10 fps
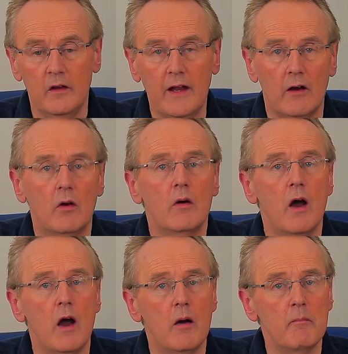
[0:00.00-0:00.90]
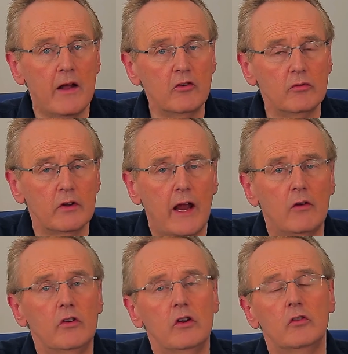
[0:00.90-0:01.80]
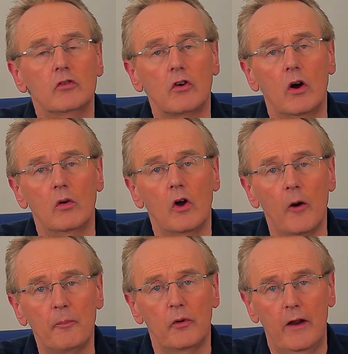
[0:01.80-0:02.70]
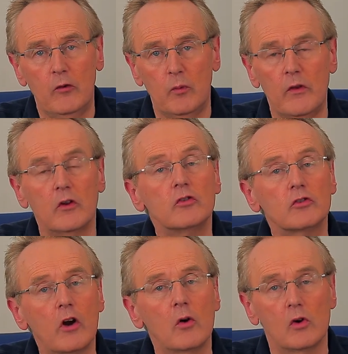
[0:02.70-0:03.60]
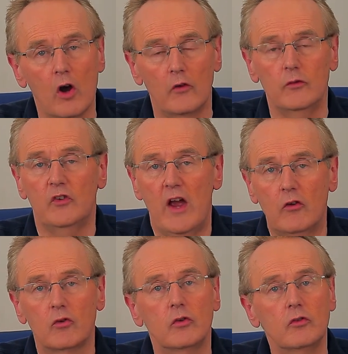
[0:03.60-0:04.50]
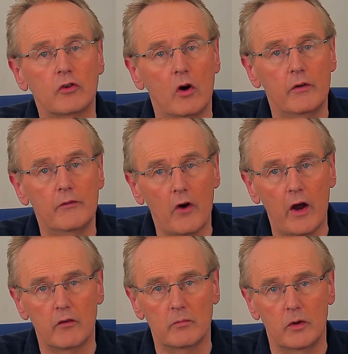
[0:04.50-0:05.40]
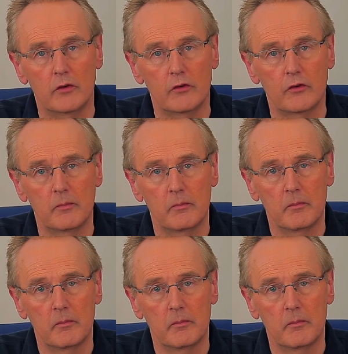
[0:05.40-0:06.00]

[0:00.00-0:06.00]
Now, management accounting control operates within a control context or control environment.